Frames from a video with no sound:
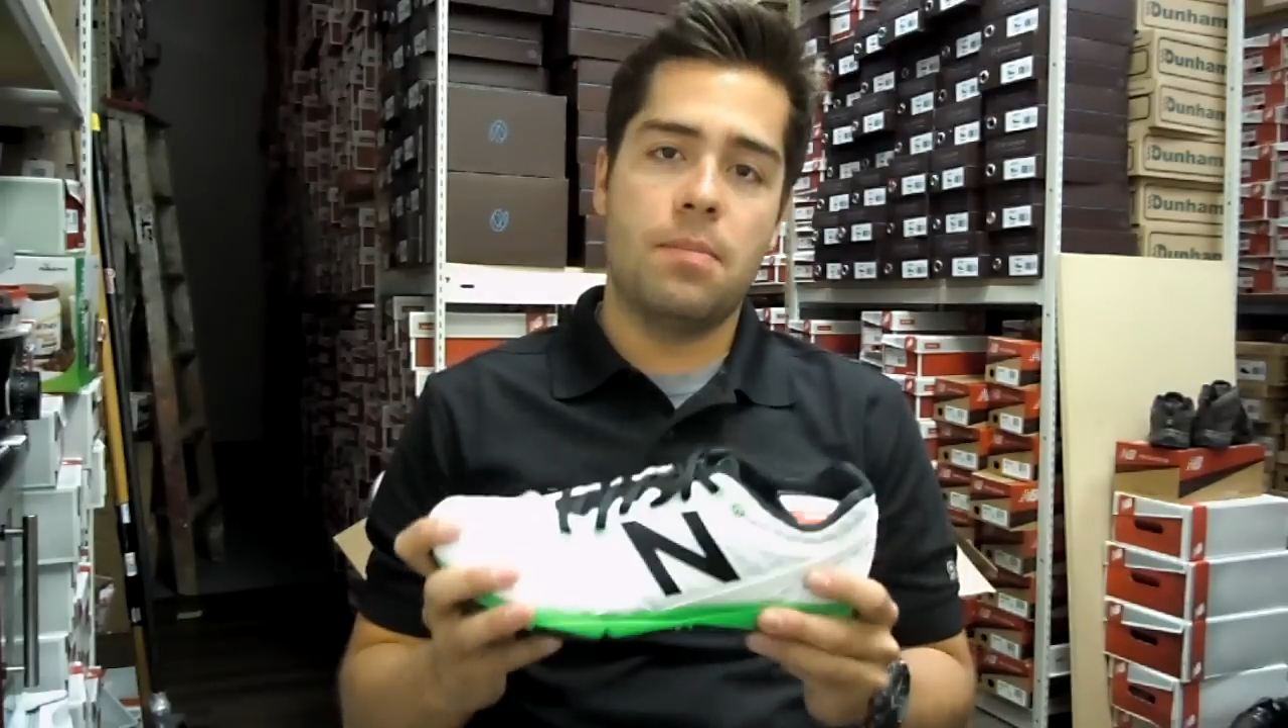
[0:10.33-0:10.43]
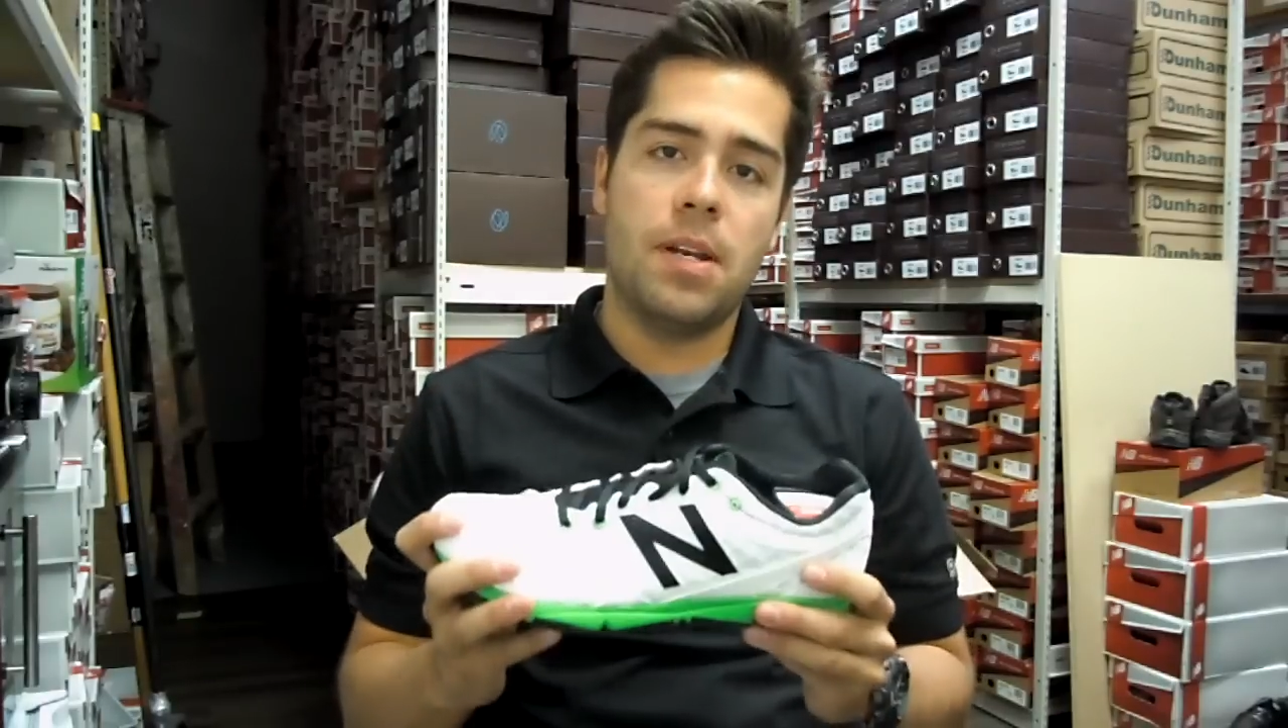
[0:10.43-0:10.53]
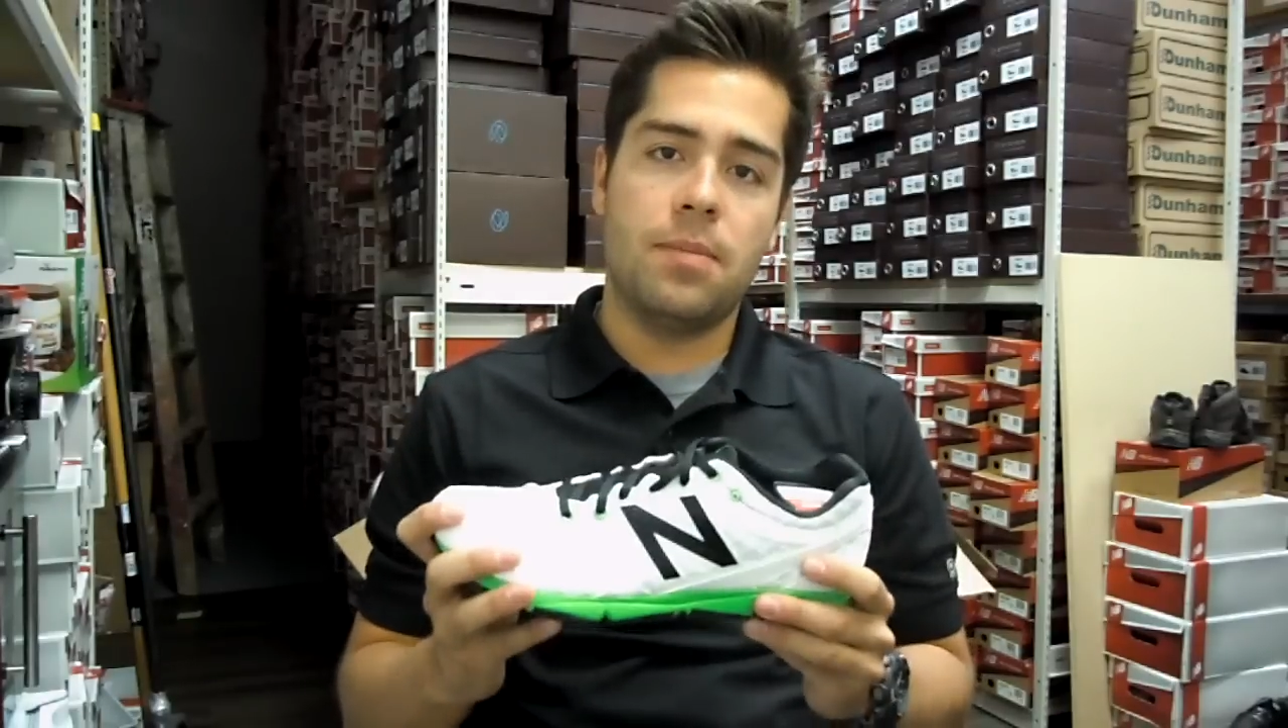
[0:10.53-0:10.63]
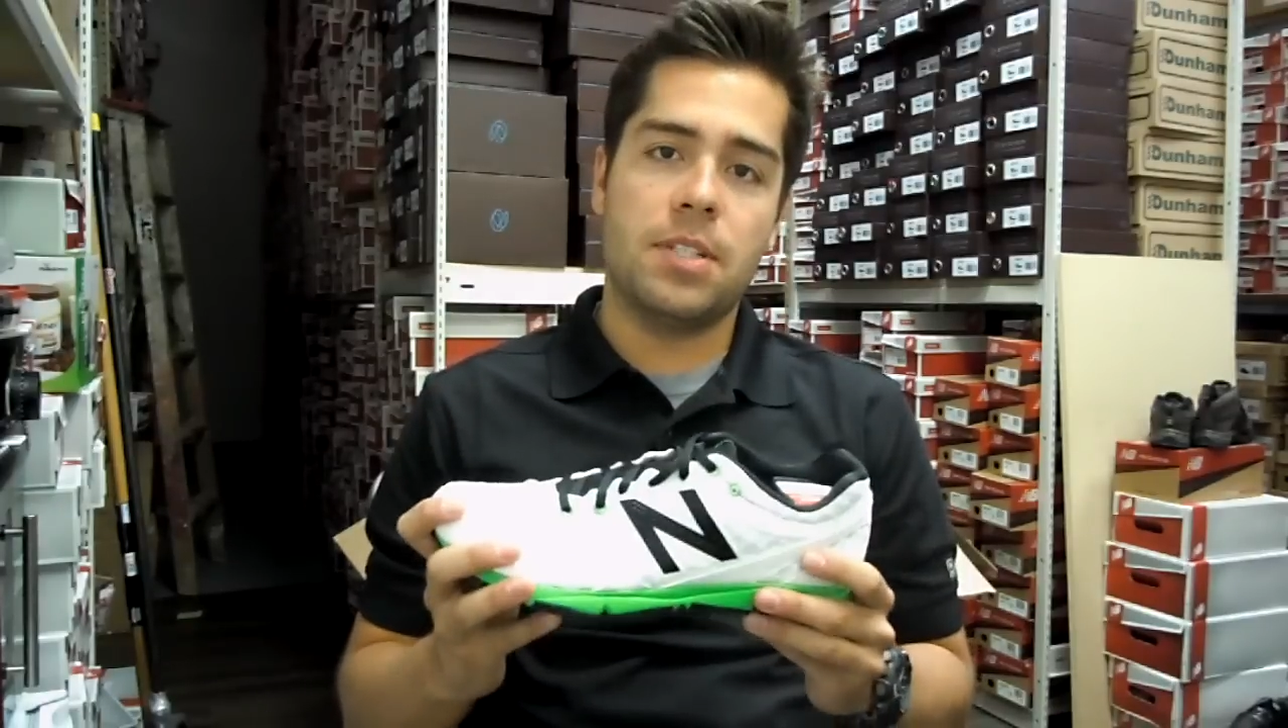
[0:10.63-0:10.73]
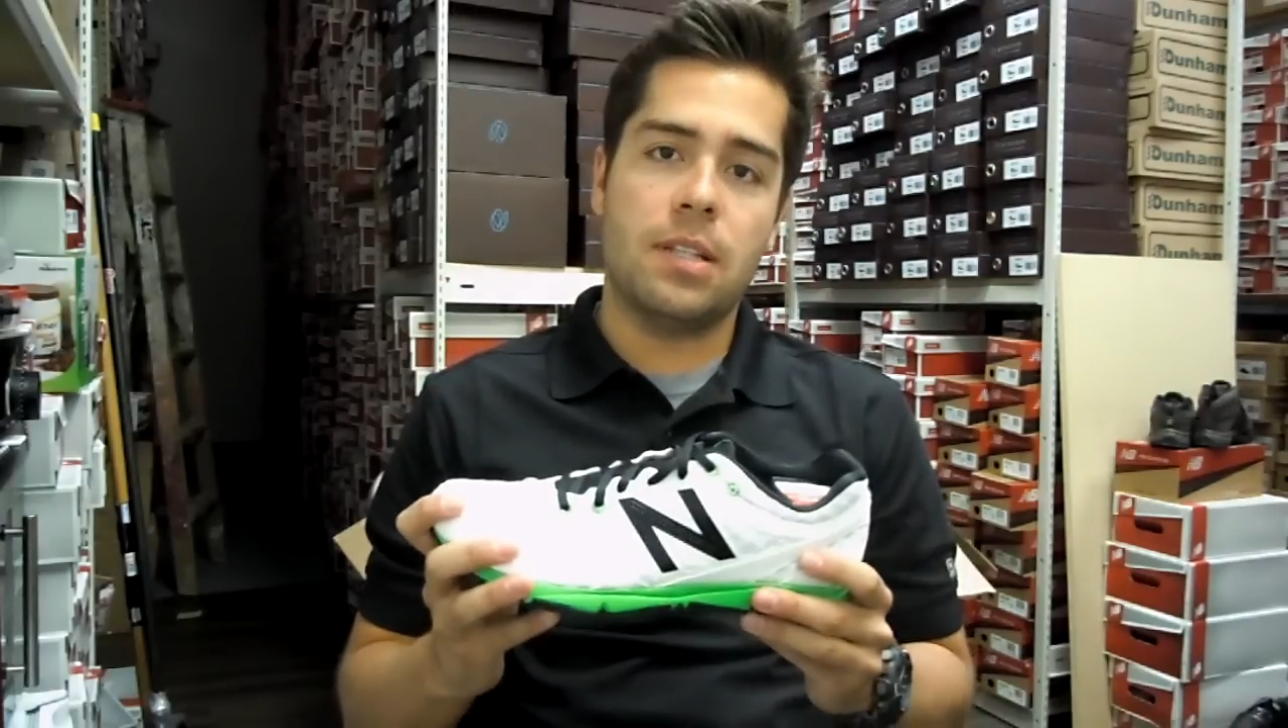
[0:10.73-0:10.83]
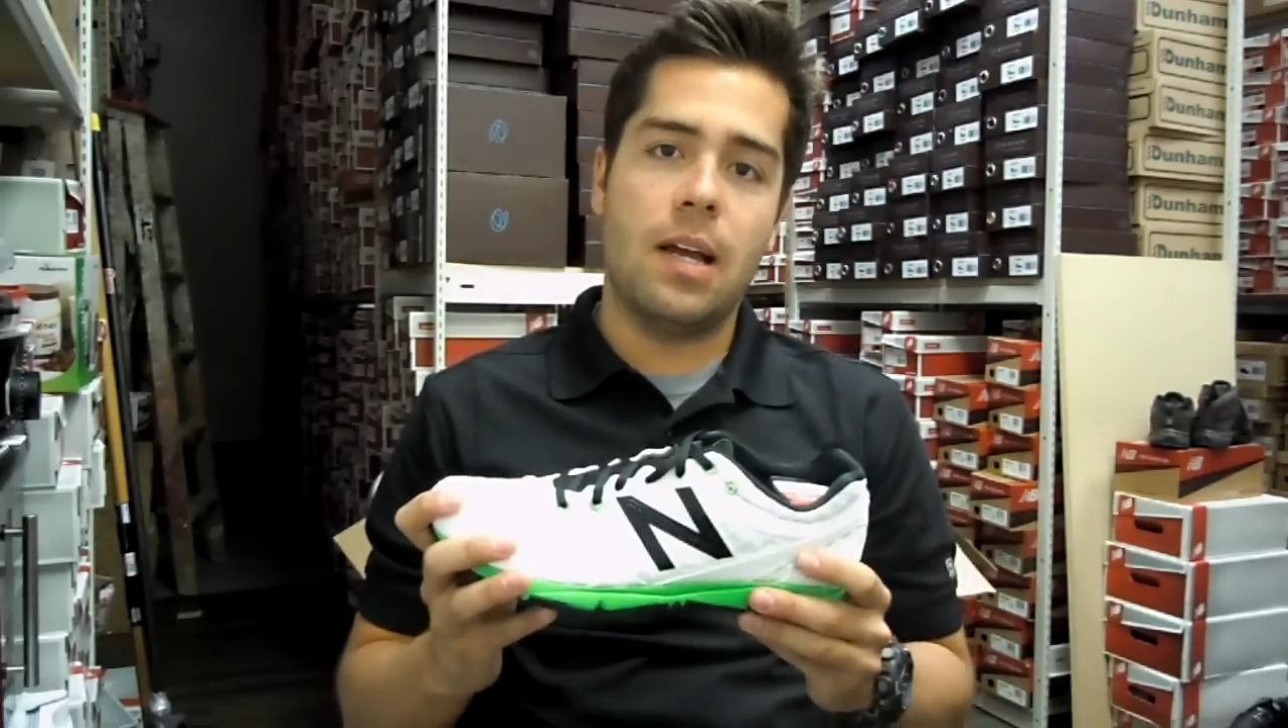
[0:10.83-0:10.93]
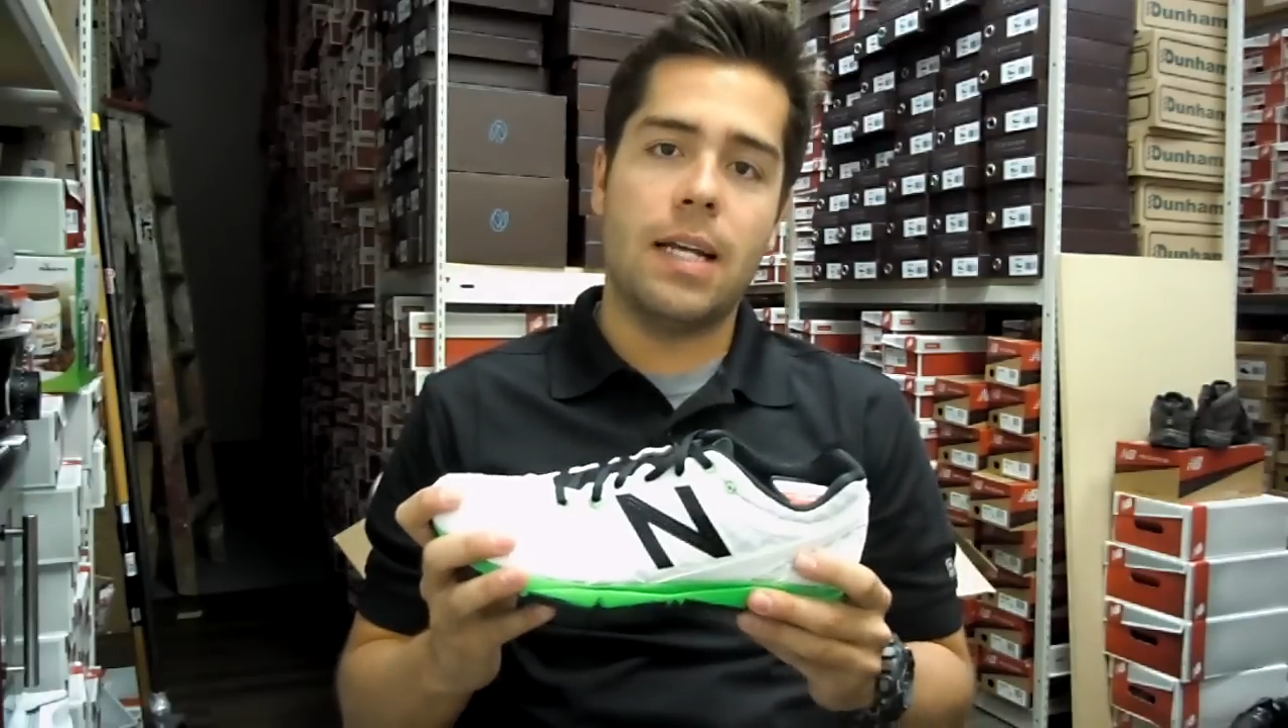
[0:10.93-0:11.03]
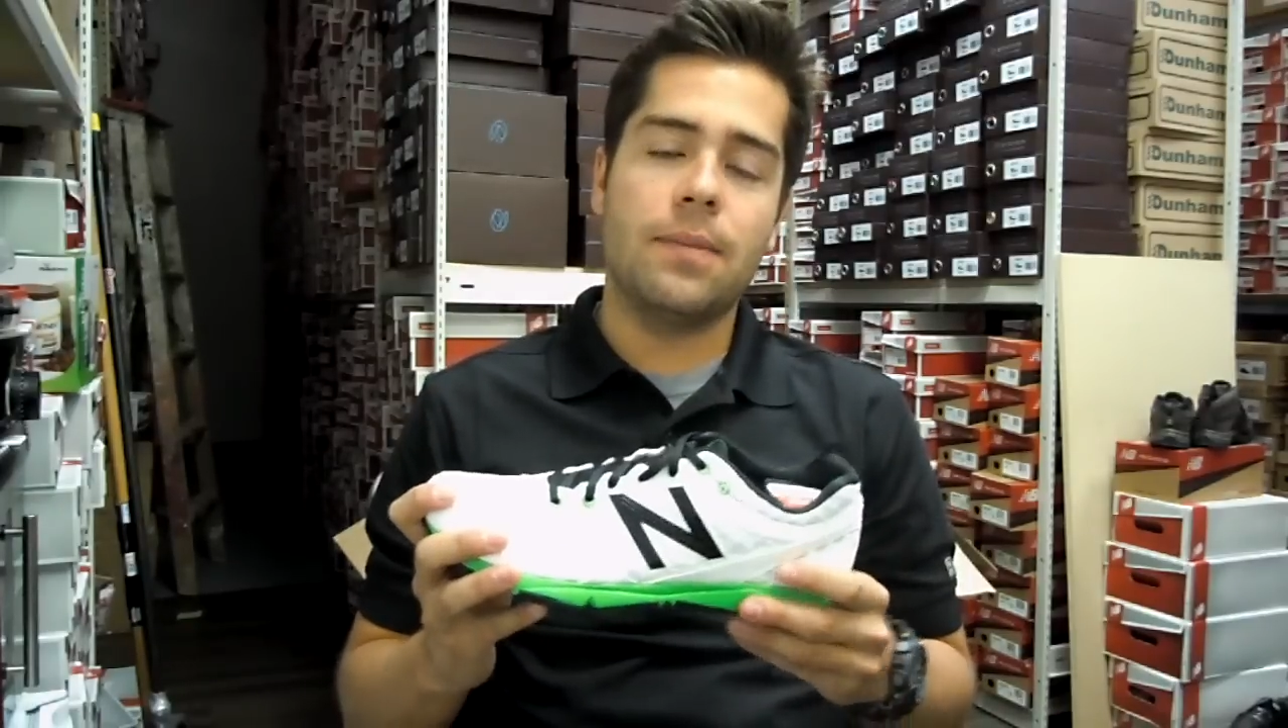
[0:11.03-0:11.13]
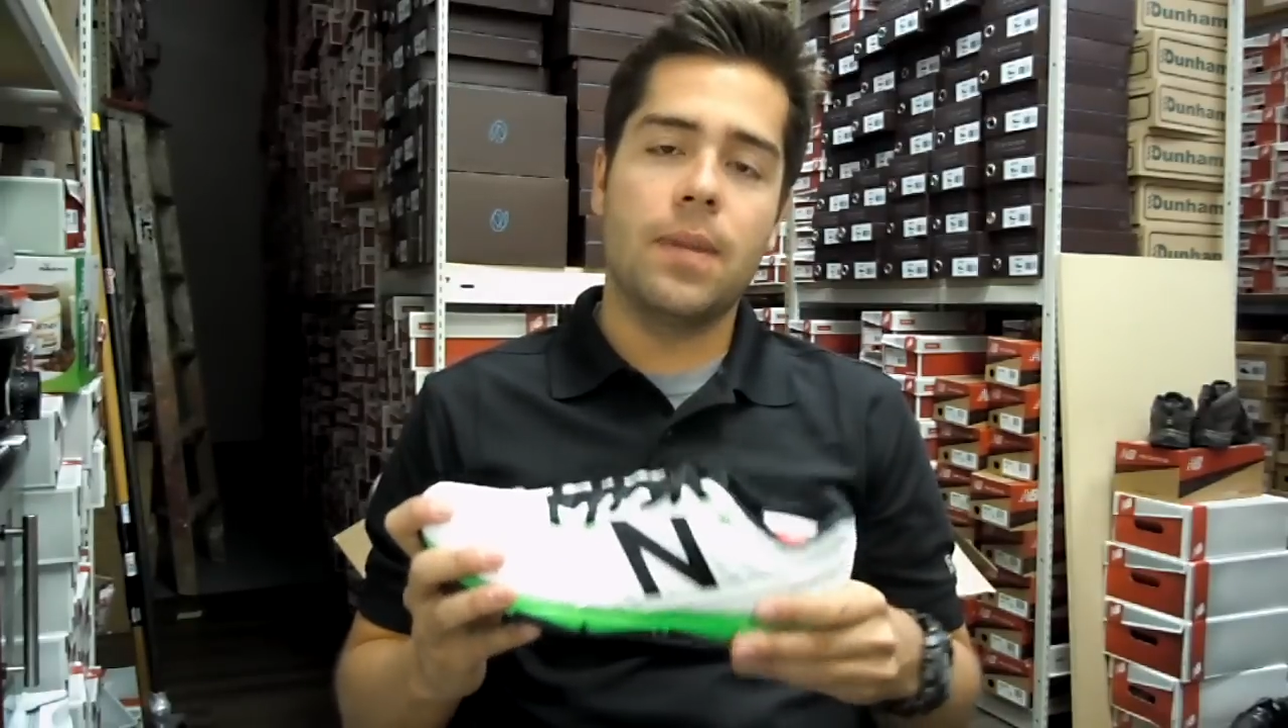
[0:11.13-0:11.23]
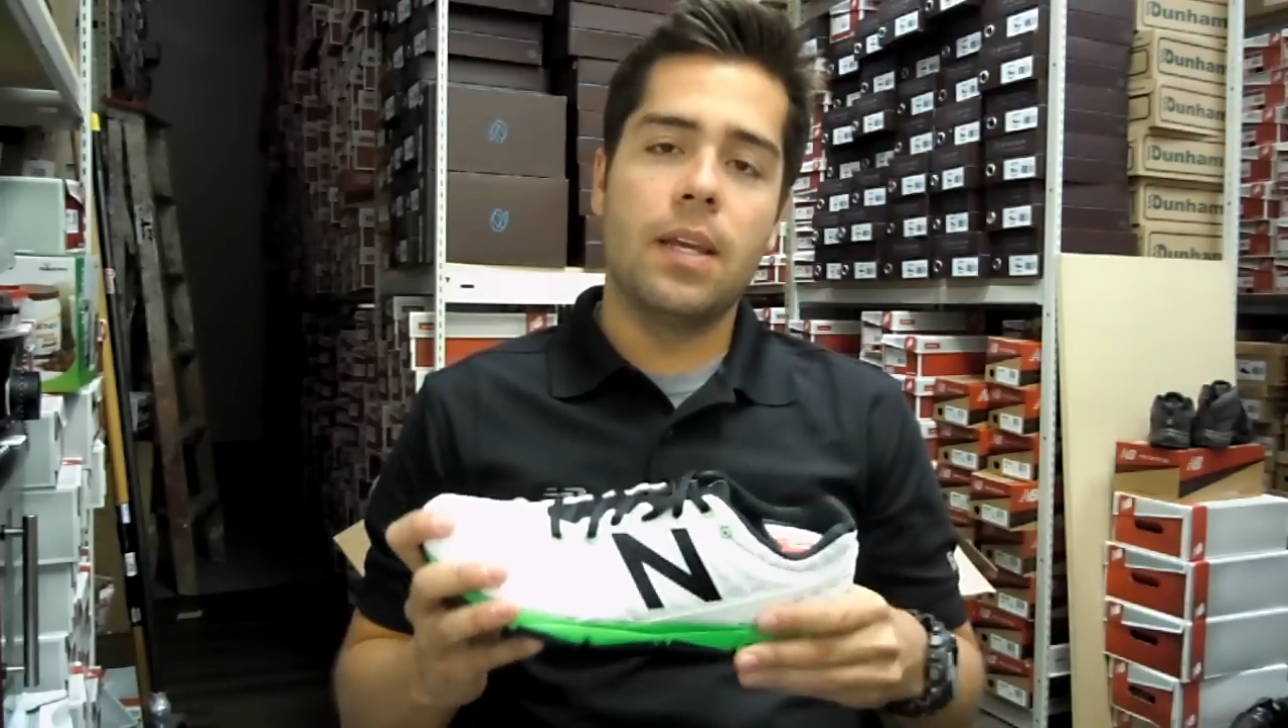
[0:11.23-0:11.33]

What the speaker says: Minimus line.